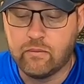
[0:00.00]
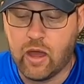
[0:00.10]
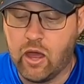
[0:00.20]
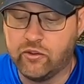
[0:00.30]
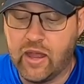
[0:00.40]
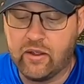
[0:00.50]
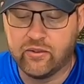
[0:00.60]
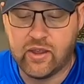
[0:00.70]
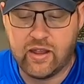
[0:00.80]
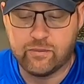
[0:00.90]
I'll
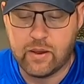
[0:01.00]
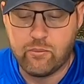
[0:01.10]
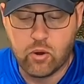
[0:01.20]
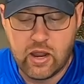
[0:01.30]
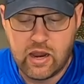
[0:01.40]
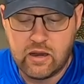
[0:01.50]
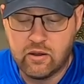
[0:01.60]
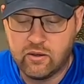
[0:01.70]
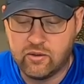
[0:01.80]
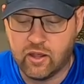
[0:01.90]
downsize my braid
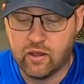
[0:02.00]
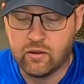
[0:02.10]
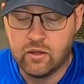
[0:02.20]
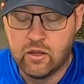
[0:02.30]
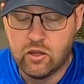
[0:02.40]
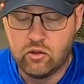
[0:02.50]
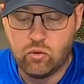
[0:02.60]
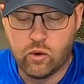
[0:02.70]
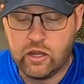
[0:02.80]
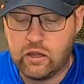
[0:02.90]
to
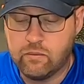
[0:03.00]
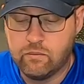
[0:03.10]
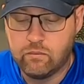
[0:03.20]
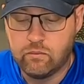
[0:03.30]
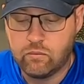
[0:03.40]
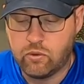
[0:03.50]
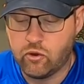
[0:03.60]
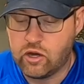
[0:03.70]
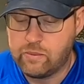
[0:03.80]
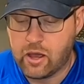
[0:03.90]
20,
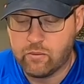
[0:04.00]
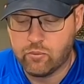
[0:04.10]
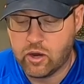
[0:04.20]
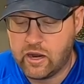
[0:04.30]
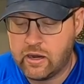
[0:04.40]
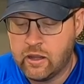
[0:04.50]
30-pound braid,